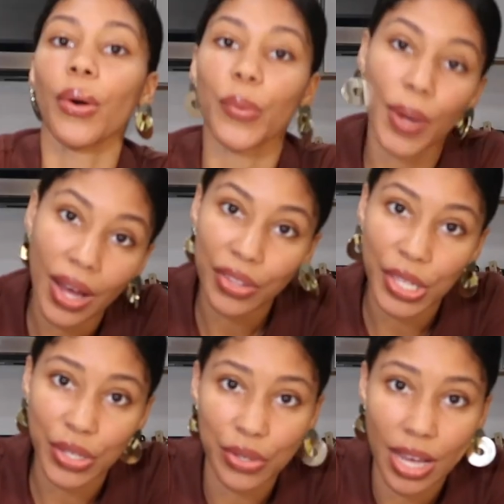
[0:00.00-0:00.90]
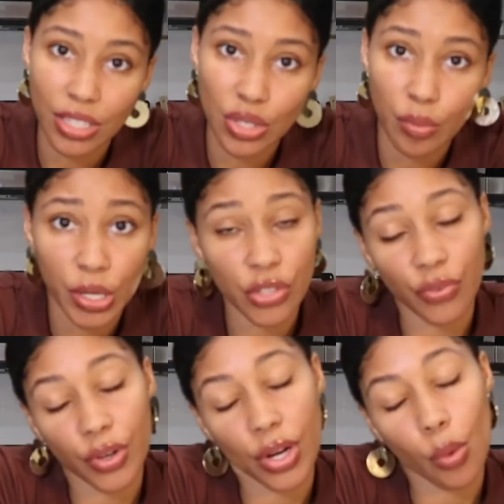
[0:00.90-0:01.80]
Well, thank you guys so much
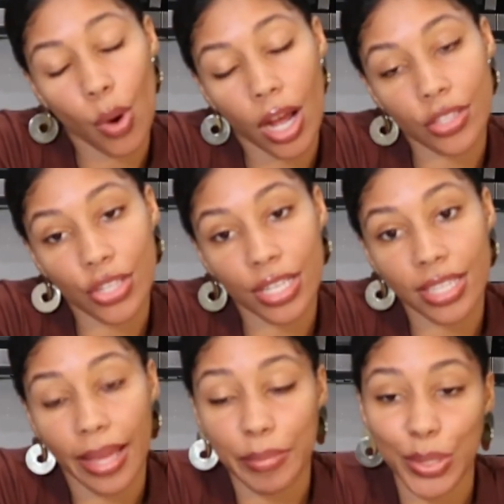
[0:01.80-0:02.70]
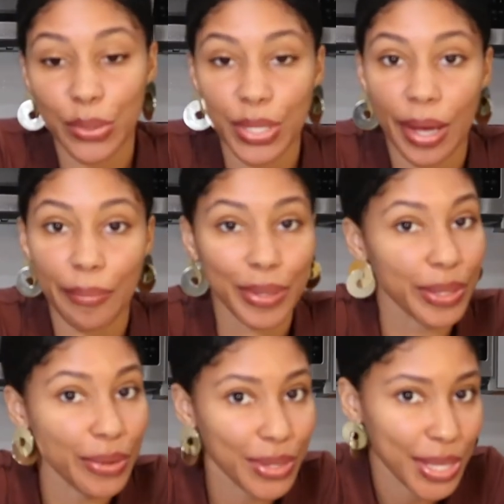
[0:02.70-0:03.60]
for watching. Let me know down
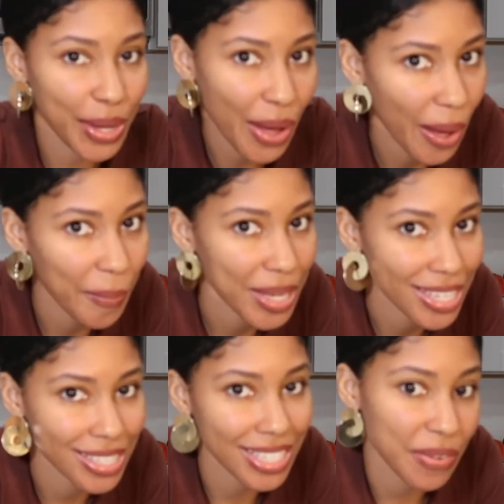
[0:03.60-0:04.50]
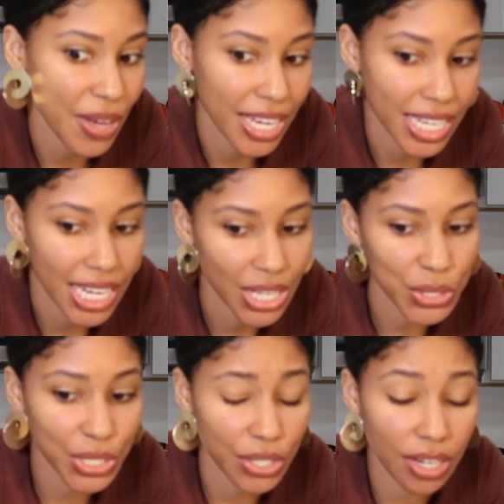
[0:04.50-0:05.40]
below in the comments if I
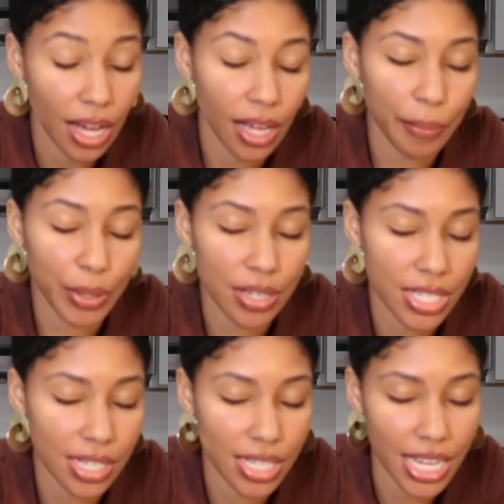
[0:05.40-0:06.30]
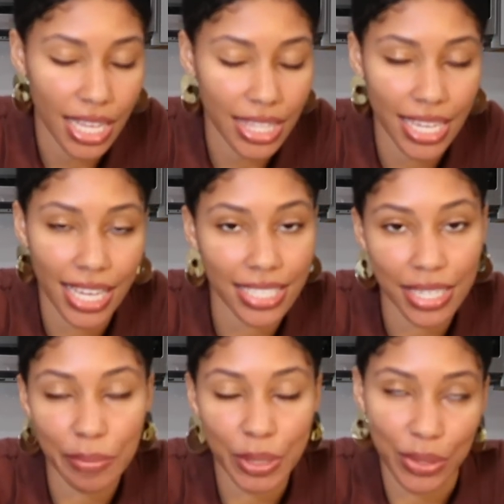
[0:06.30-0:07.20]
nailed it or not. Personally, I think I
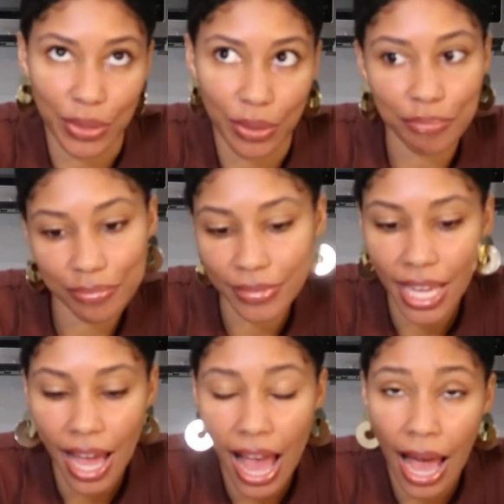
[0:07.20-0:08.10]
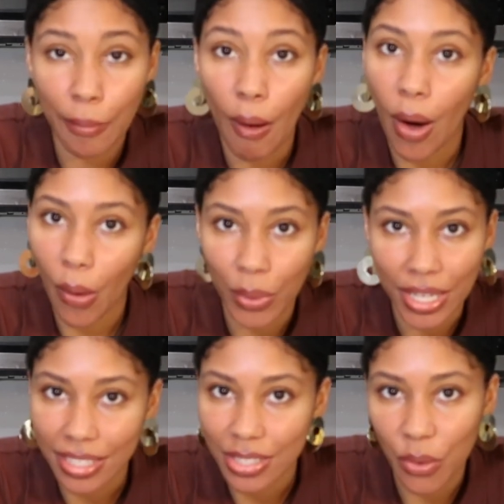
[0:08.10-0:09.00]
did, but you know, I'm
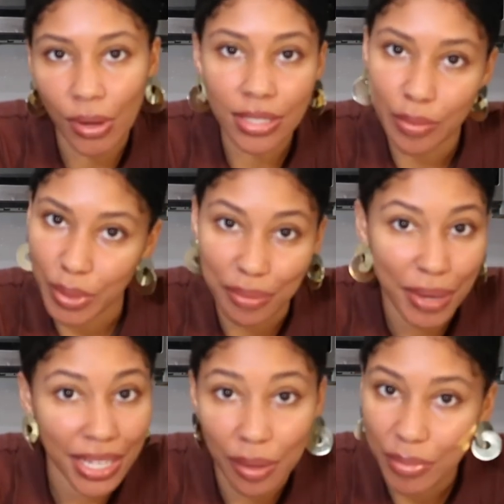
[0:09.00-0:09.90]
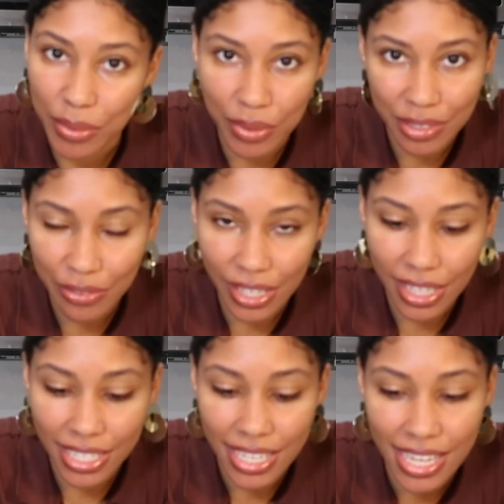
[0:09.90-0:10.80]
always going to be my #1 fan.